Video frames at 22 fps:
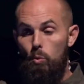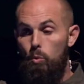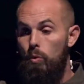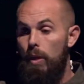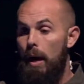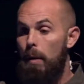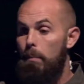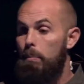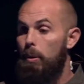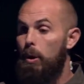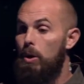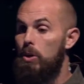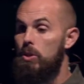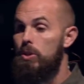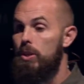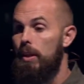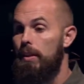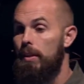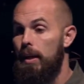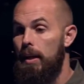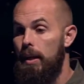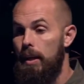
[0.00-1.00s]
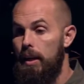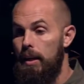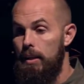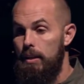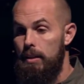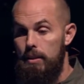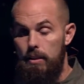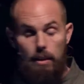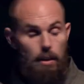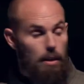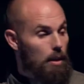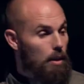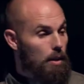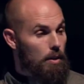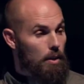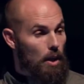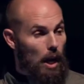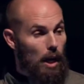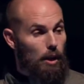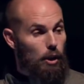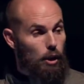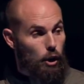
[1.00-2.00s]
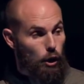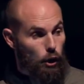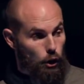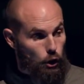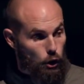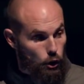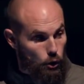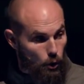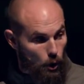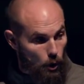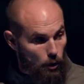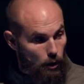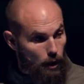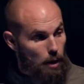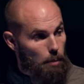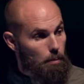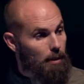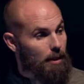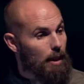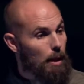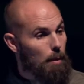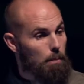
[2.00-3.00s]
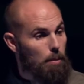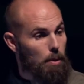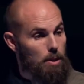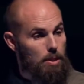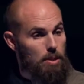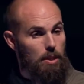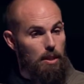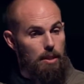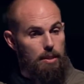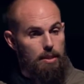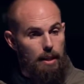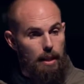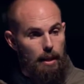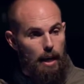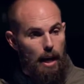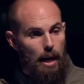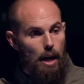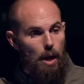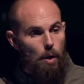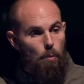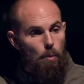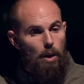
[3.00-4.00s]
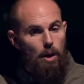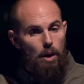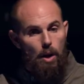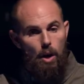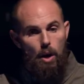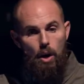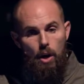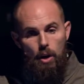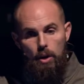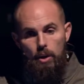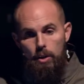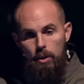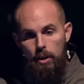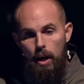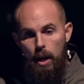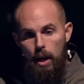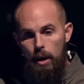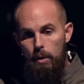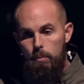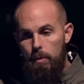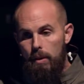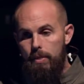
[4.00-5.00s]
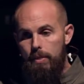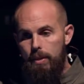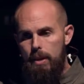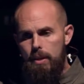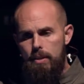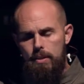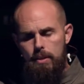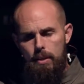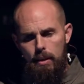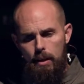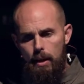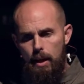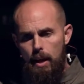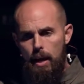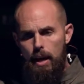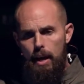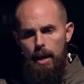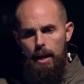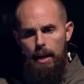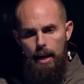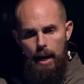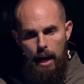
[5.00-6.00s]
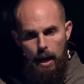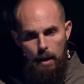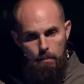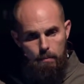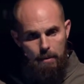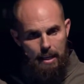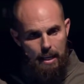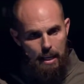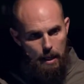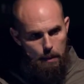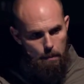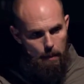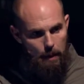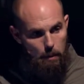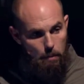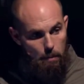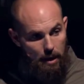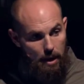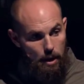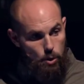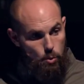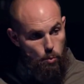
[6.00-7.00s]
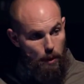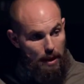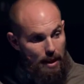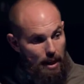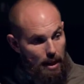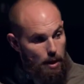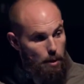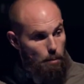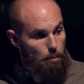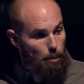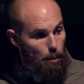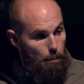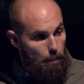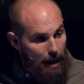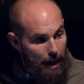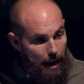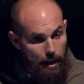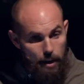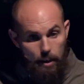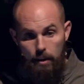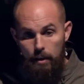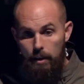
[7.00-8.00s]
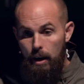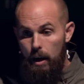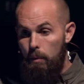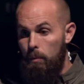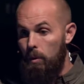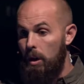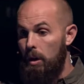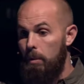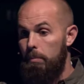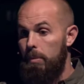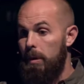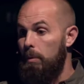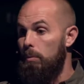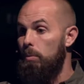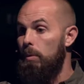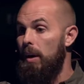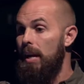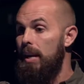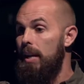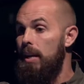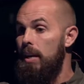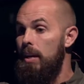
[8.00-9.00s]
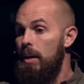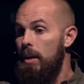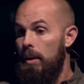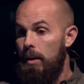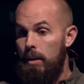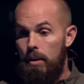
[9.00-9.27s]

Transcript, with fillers: That person that is not controlling, but that person is saying, hey, I want to honor God with this, and, and I'm keeping because we need to prepare and I want to be ready,